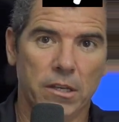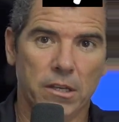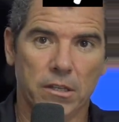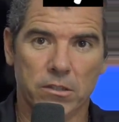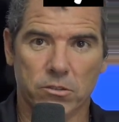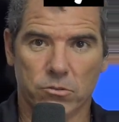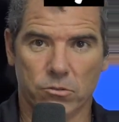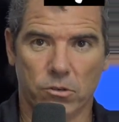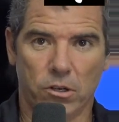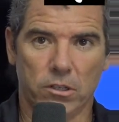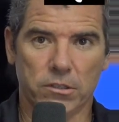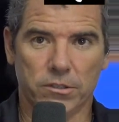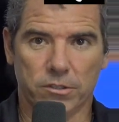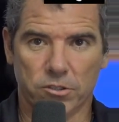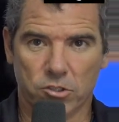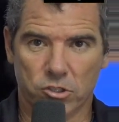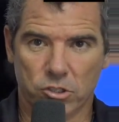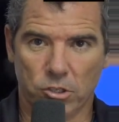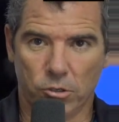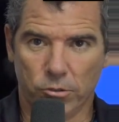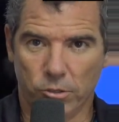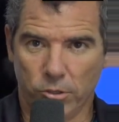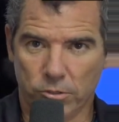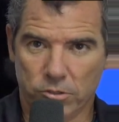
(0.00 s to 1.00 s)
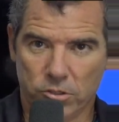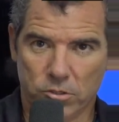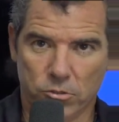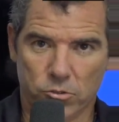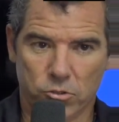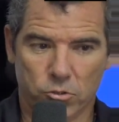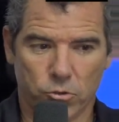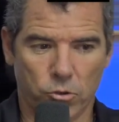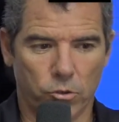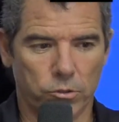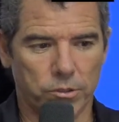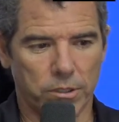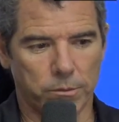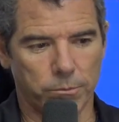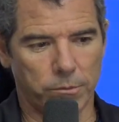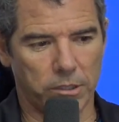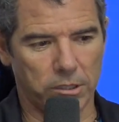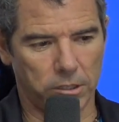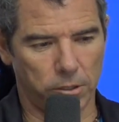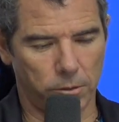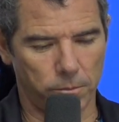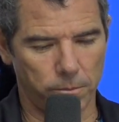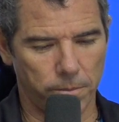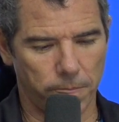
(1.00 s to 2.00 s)
They're all in the show notes. They're scrolling
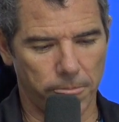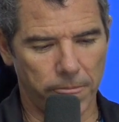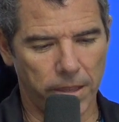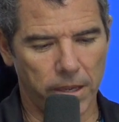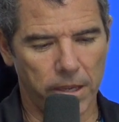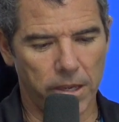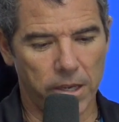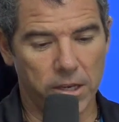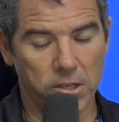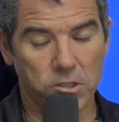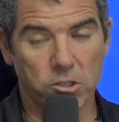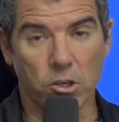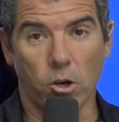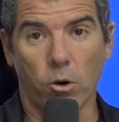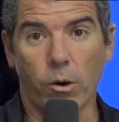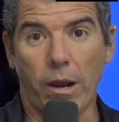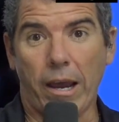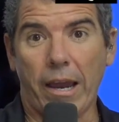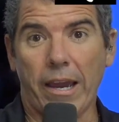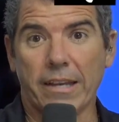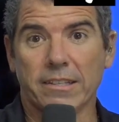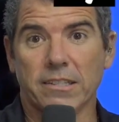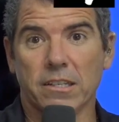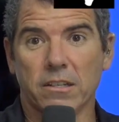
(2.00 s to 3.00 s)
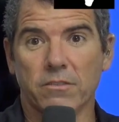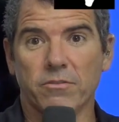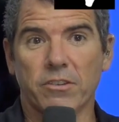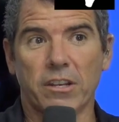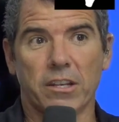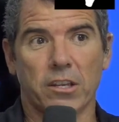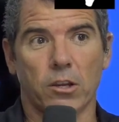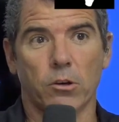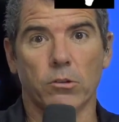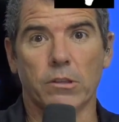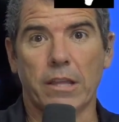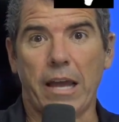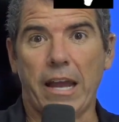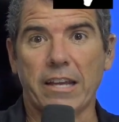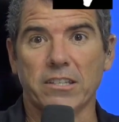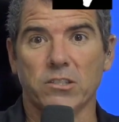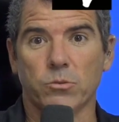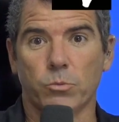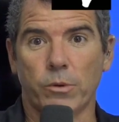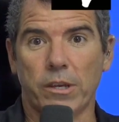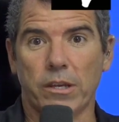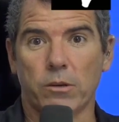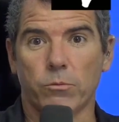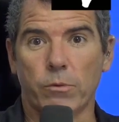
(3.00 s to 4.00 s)
below. So I did a video last
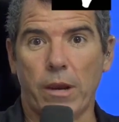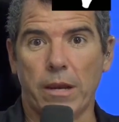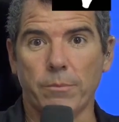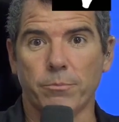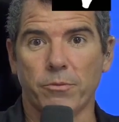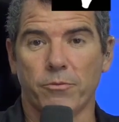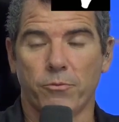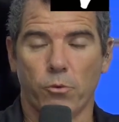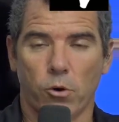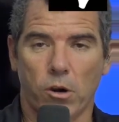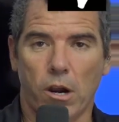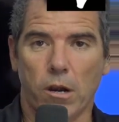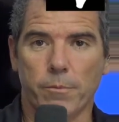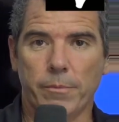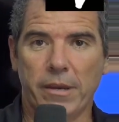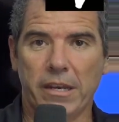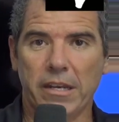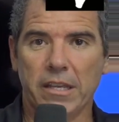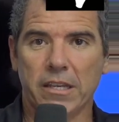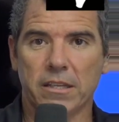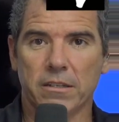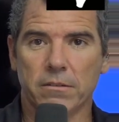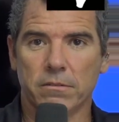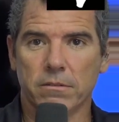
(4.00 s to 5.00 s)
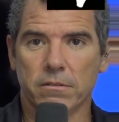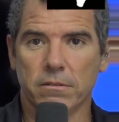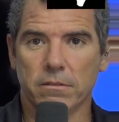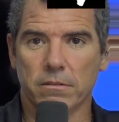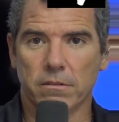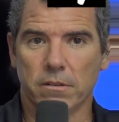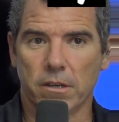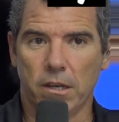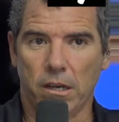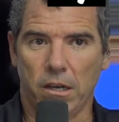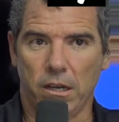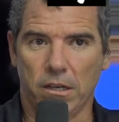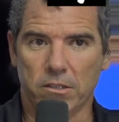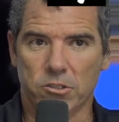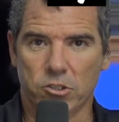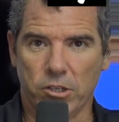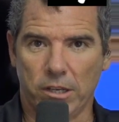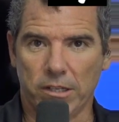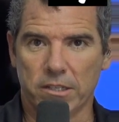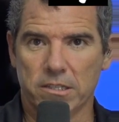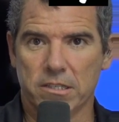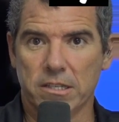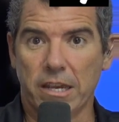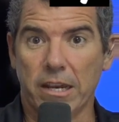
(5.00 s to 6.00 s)
week right before Armenian
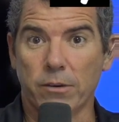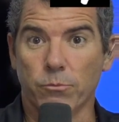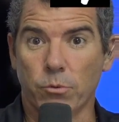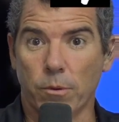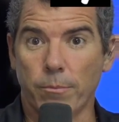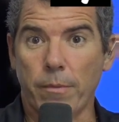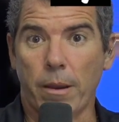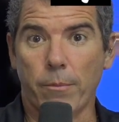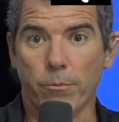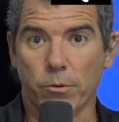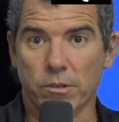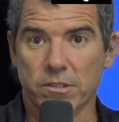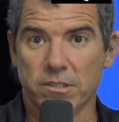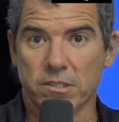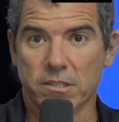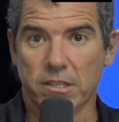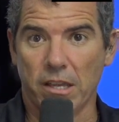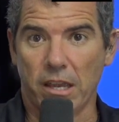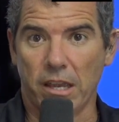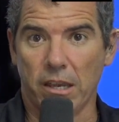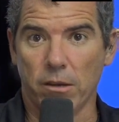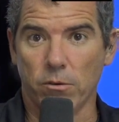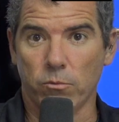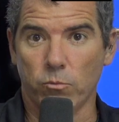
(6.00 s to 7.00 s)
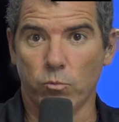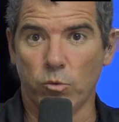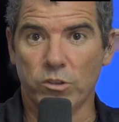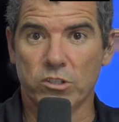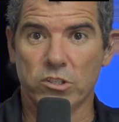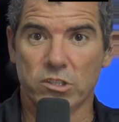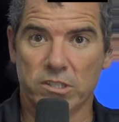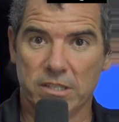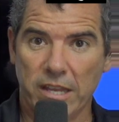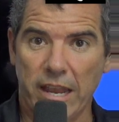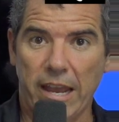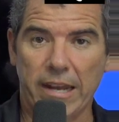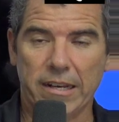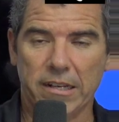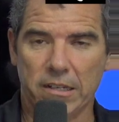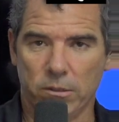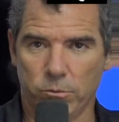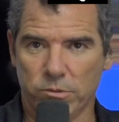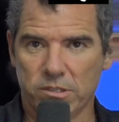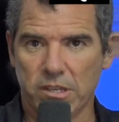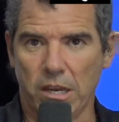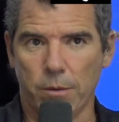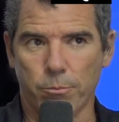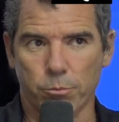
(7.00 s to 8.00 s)
Genocide Remembrance Day. We just had it. It
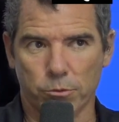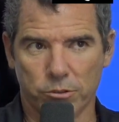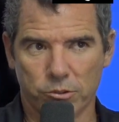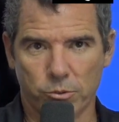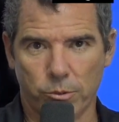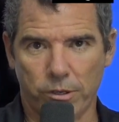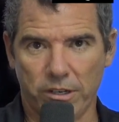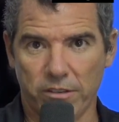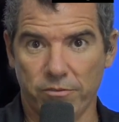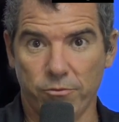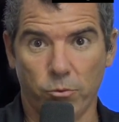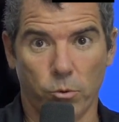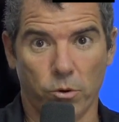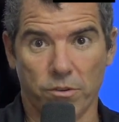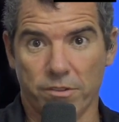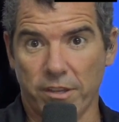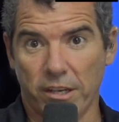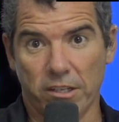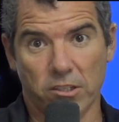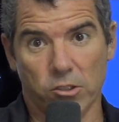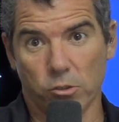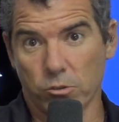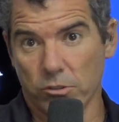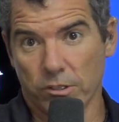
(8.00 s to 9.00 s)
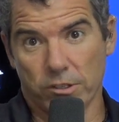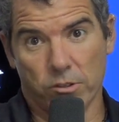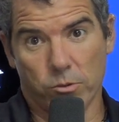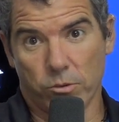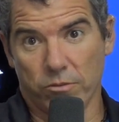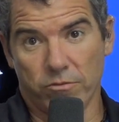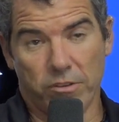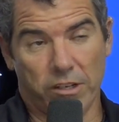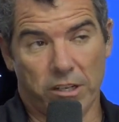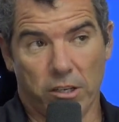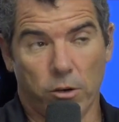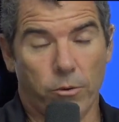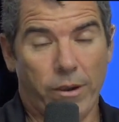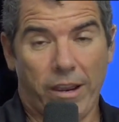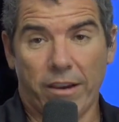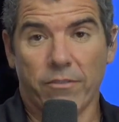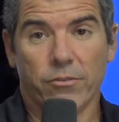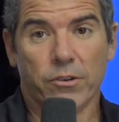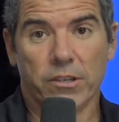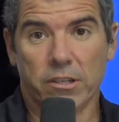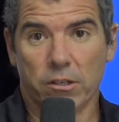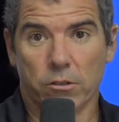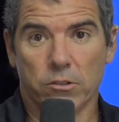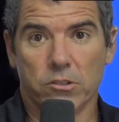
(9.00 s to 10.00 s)
was April 24th. I'd usually do a video
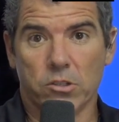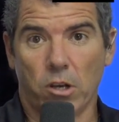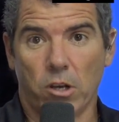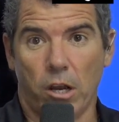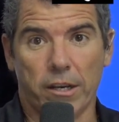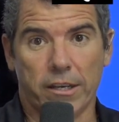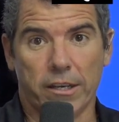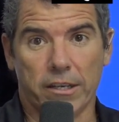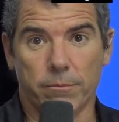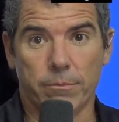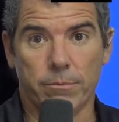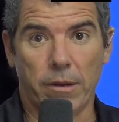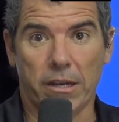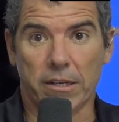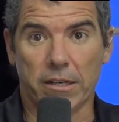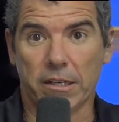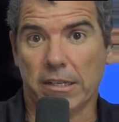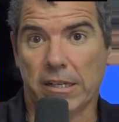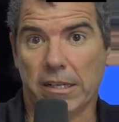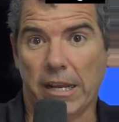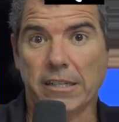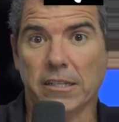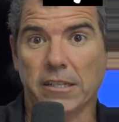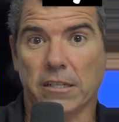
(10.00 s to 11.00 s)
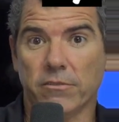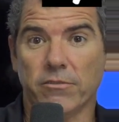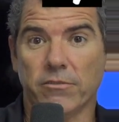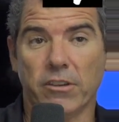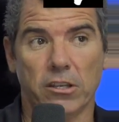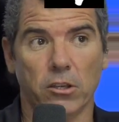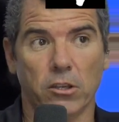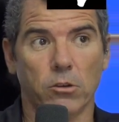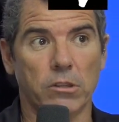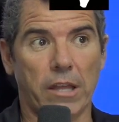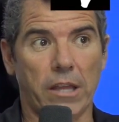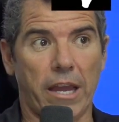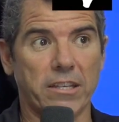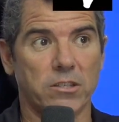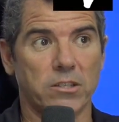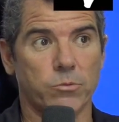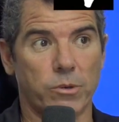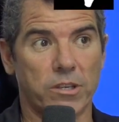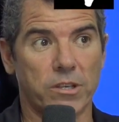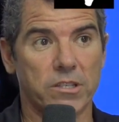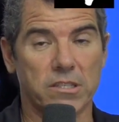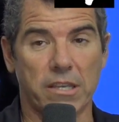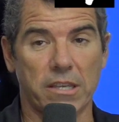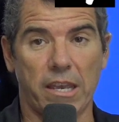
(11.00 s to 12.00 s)
every year talking about it. And I did a video last
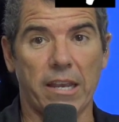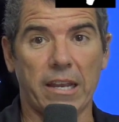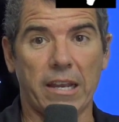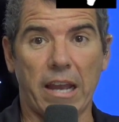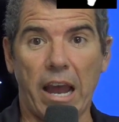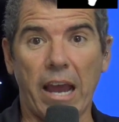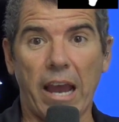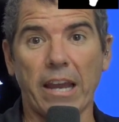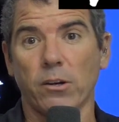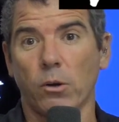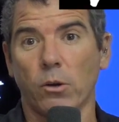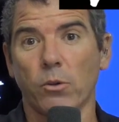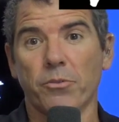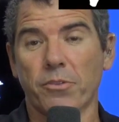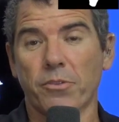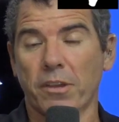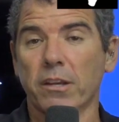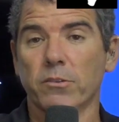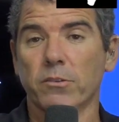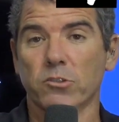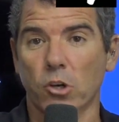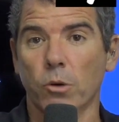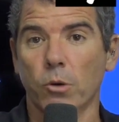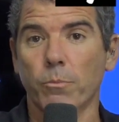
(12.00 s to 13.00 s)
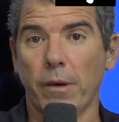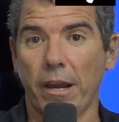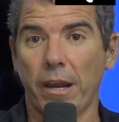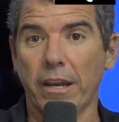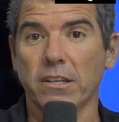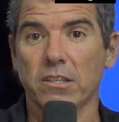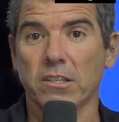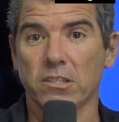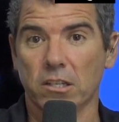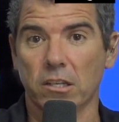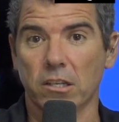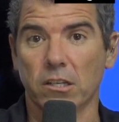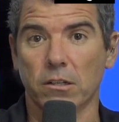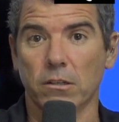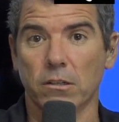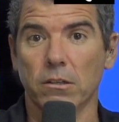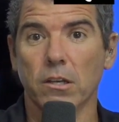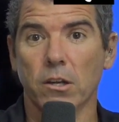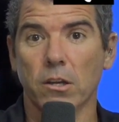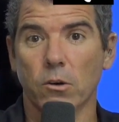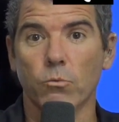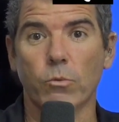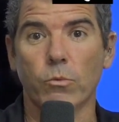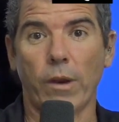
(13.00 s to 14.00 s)
week saying, I don't think Joe Biden is going to
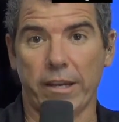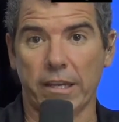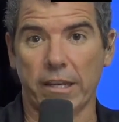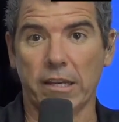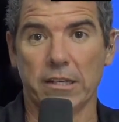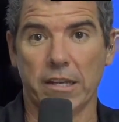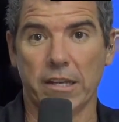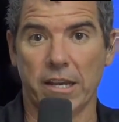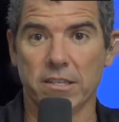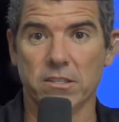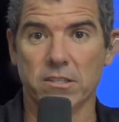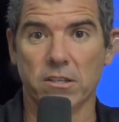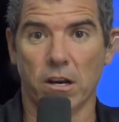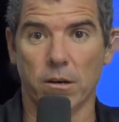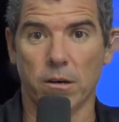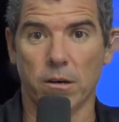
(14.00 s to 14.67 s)
recognize